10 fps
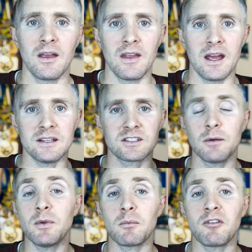And then
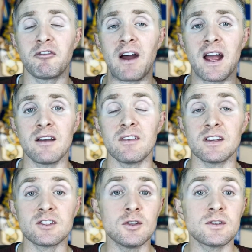tip number 5
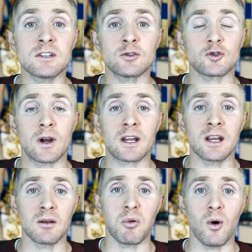is using
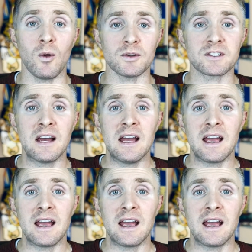trekking poles.